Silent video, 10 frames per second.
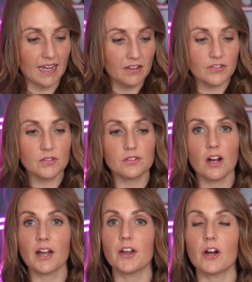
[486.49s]
if you do
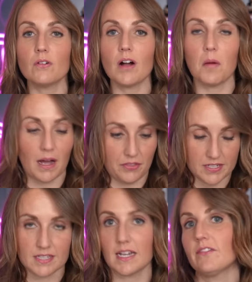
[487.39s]
not know about
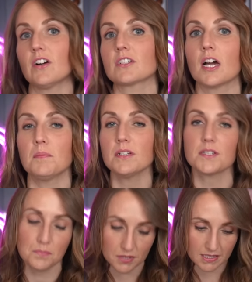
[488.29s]
this set of
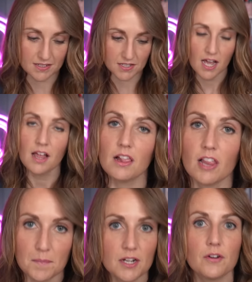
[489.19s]
octuplets, please
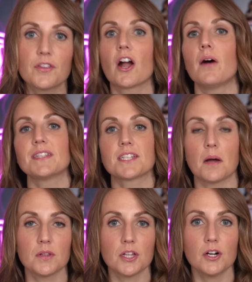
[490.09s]
let me know in the comments
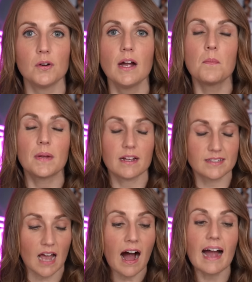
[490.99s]
down below
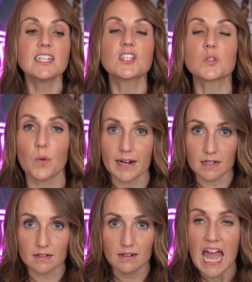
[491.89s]
because I
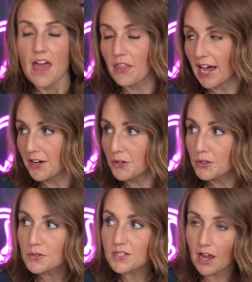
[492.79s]
swear that
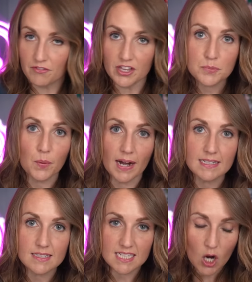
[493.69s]
news of this
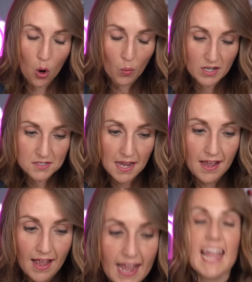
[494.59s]
pregnancy was
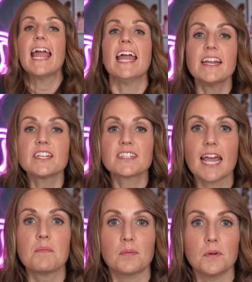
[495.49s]

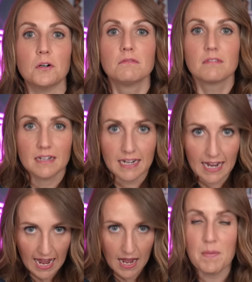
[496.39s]
inescapable
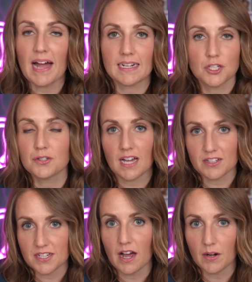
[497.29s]
back in
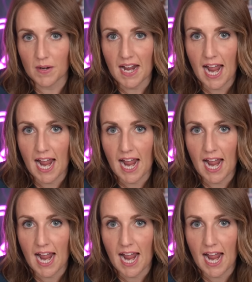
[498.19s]
2009 when it